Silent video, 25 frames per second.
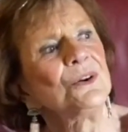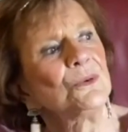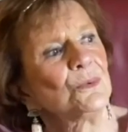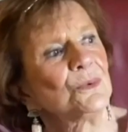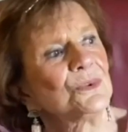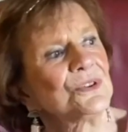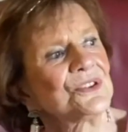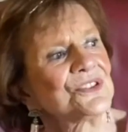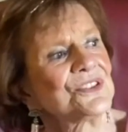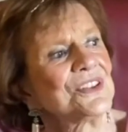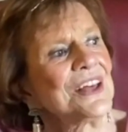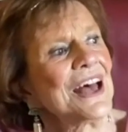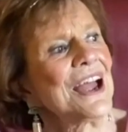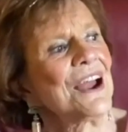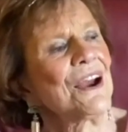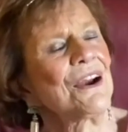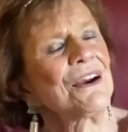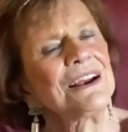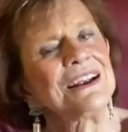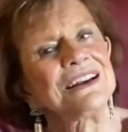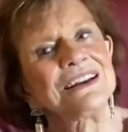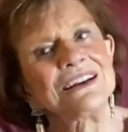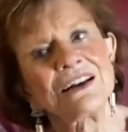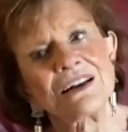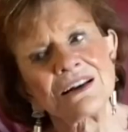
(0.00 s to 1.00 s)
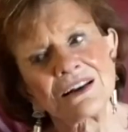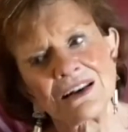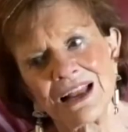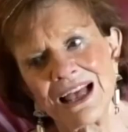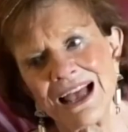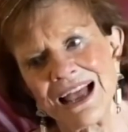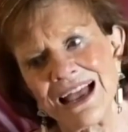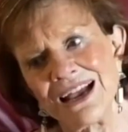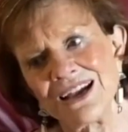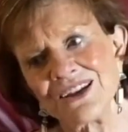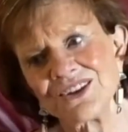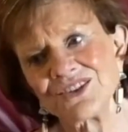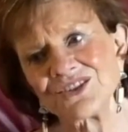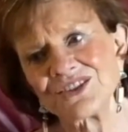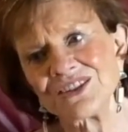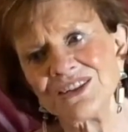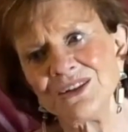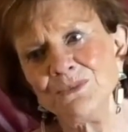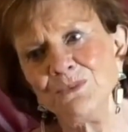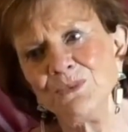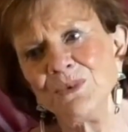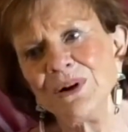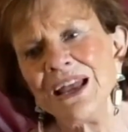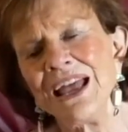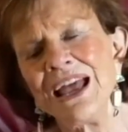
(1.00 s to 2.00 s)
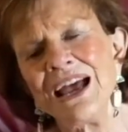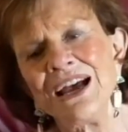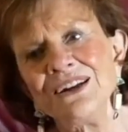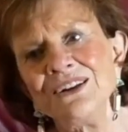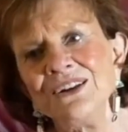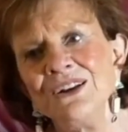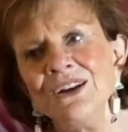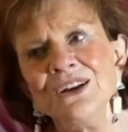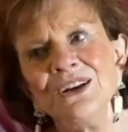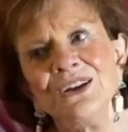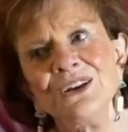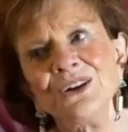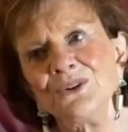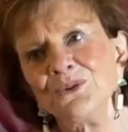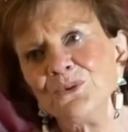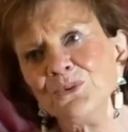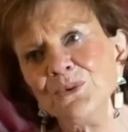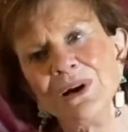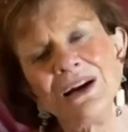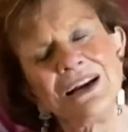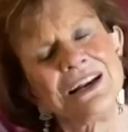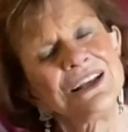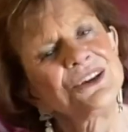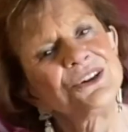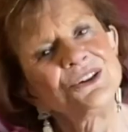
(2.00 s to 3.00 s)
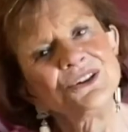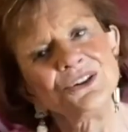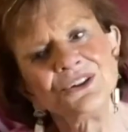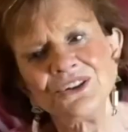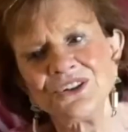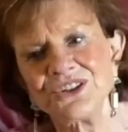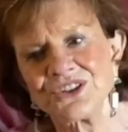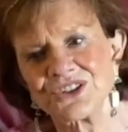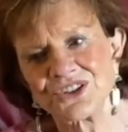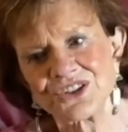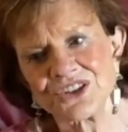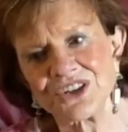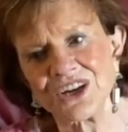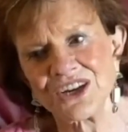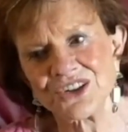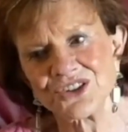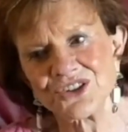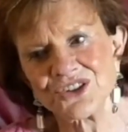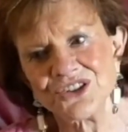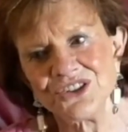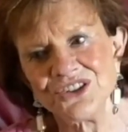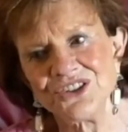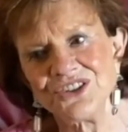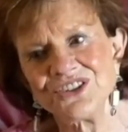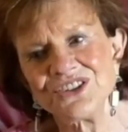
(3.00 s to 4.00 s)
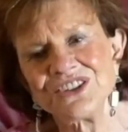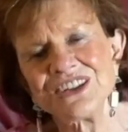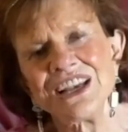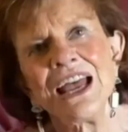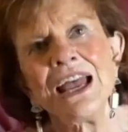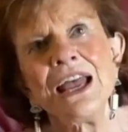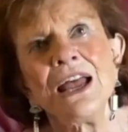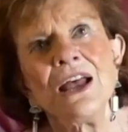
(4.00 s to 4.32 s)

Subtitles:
was there in class, and we had really good discussions.